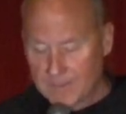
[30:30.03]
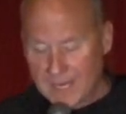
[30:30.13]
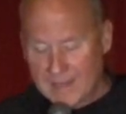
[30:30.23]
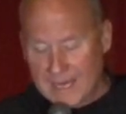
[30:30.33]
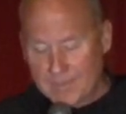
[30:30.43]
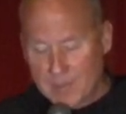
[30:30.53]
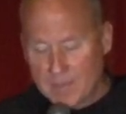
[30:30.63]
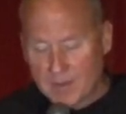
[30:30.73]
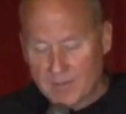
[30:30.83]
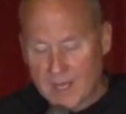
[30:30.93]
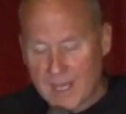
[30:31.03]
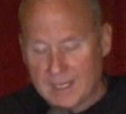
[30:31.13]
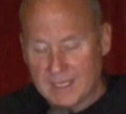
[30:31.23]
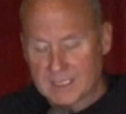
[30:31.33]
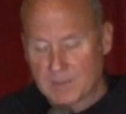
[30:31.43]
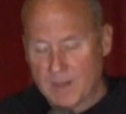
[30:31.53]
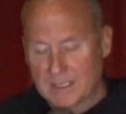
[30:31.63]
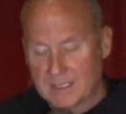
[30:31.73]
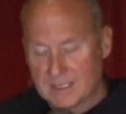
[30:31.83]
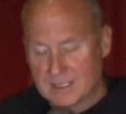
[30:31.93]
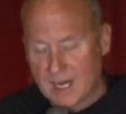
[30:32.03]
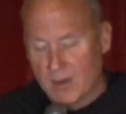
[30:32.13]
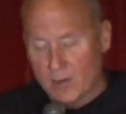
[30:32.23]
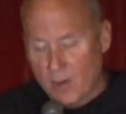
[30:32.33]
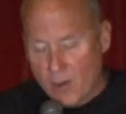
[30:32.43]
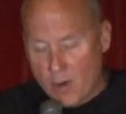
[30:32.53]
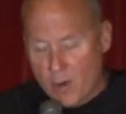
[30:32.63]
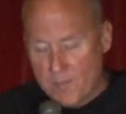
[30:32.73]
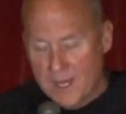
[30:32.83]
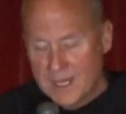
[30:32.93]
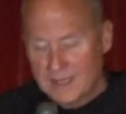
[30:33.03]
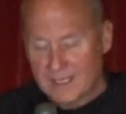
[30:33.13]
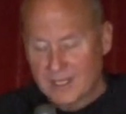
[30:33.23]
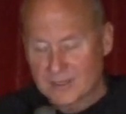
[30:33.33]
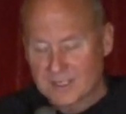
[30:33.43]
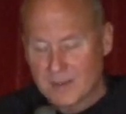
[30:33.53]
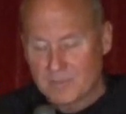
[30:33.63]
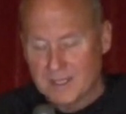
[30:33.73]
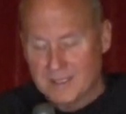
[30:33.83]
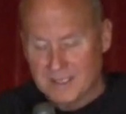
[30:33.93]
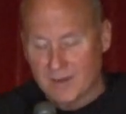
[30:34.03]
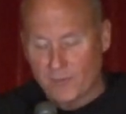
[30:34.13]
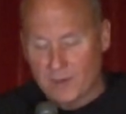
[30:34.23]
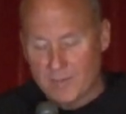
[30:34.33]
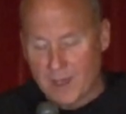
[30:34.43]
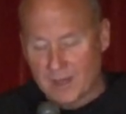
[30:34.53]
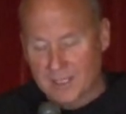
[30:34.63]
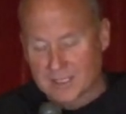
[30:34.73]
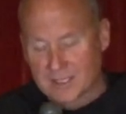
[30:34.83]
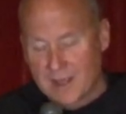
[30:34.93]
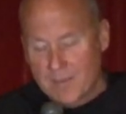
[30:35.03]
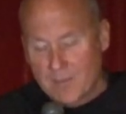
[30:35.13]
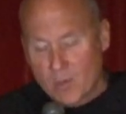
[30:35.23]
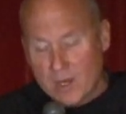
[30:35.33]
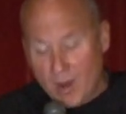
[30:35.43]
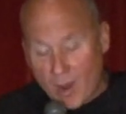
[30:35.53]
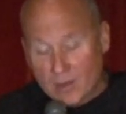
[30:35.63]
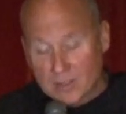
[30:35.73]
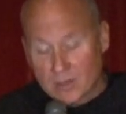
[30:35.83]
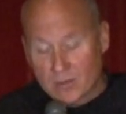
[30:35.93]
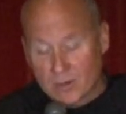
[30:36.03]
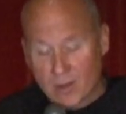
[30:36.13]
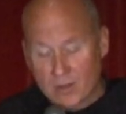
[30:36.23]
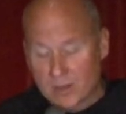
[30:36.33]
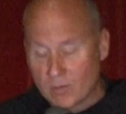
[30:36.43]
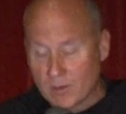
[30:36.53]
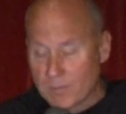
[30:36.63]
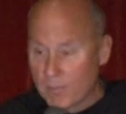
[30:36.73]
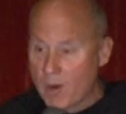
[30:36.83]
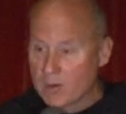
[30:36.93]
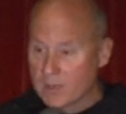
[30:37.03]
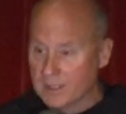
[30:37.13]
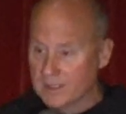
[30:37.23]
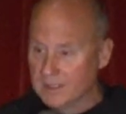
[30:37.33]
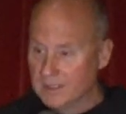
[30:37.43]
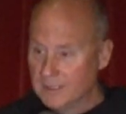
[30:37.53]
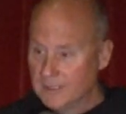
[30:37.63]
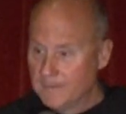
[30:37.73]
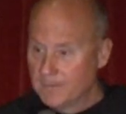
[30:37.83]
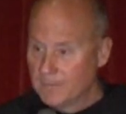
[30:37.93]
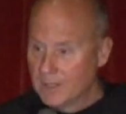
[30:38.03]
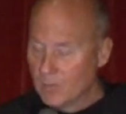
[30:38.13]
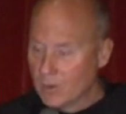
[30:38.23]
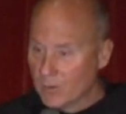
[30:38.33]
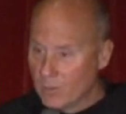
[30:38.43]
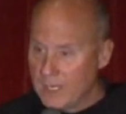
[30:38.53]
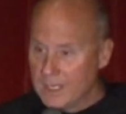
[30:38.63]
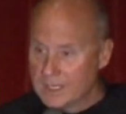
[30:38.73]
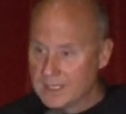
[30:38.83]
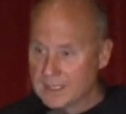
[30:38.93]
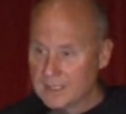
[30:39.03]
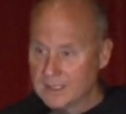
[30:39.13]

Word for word: And the people of God expect and desire and hope that there's something different about us. But we also know that we're broken and we're weak